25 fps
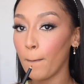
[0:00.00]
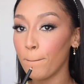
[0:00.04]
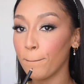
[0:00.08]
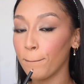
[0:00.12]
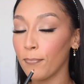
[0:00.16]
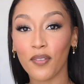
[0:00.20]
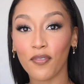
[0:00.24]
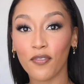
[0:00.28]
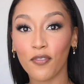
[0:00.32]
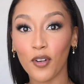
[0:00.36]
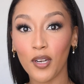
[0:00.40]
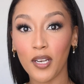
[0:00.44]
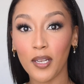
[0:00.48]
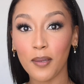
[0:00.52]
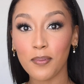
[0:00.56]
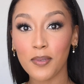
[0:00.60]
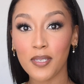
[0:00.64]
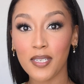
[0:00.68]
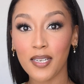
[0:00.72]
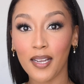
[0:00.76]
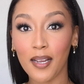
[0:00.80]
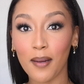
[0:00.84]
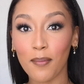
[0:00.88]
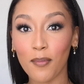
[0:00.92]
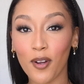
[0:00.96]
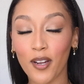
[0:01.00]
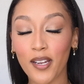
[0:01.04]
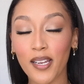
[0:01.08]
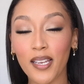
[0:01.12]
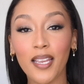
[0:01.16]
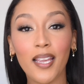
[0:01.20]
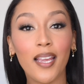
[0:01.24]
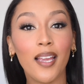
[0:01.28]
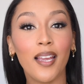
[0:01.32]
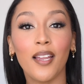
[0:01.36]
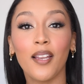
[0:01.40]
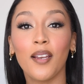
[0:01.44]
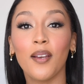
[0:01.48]
For lipstick, I'm
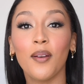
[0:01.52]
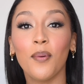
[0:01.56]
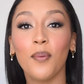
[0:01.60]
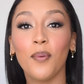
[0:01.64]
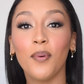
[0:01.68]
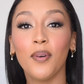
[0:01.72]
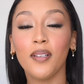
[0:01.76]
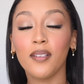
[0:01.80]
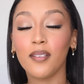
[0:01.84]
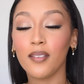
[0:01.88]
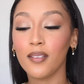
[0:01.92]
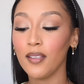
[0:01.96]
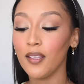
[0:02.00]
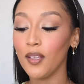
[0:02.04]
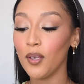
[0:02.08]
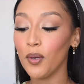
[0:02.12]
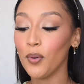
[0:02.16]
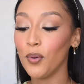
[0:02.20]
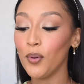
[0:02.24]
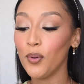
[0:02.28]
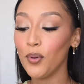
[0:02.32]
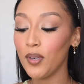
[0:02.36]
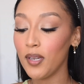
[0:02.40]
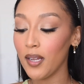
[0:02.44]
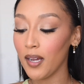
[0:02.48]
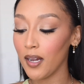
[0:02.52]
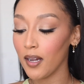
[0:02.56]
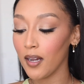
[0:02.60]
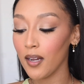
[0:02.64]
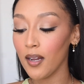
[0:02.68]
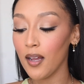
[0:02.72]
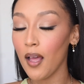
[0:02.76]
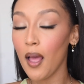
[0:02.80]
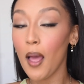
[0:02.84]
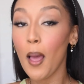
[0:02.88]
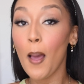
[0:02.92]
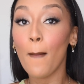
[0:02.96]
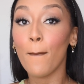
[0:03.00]
going in with the Huda
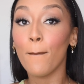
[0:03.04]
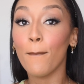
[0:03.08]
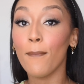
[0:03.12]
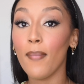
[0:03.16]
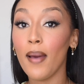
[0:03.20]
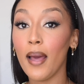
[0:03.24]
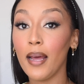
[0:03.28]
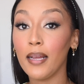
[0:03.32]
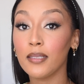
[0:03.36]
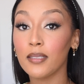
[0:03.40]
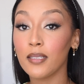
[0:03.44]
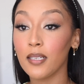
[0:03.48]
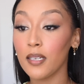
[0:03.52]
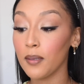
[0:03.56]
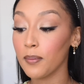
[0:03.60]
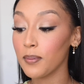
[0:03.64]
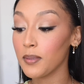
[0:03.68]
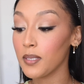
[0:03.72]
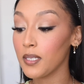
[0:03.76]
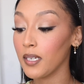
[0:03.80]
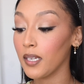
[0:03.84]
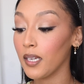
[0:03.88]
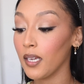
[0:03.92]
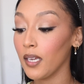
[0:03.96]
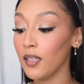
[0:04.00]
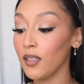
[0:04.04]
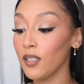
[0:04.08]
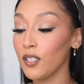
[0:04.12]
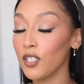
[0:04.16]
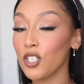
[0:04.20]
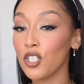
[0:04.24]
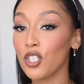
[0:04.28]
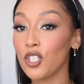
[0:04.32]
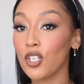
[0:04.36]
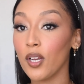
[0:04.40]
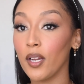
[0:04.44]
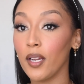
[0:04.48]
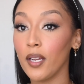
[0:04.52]
matte lipstick in the
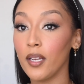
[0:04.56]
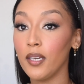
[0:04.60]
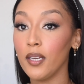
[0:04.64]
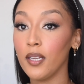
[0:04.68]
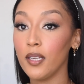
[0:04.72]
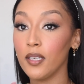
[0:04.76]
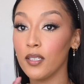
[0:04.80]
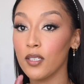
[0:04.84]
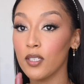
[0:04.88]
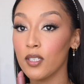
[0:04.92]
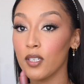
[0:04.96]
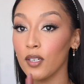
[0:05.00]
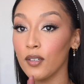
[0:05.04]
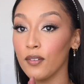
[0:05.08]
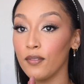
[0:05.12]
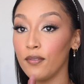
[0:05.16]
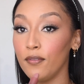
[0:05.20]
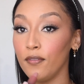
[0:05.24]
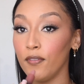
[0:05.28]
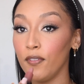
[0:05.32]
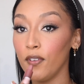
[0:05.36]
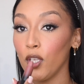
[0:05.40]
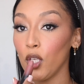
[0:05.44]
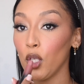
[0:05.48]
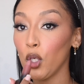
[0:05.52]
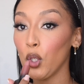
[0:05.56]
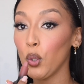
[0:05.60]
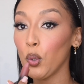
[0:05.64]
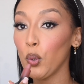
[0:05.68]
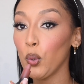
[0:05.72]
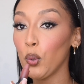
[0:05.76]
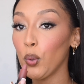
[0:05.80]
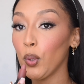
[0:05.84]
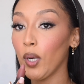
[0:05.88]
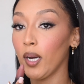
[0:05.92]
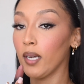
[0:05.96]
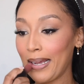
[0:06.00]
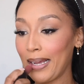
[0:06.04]
shade
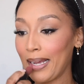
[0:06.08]
Interview.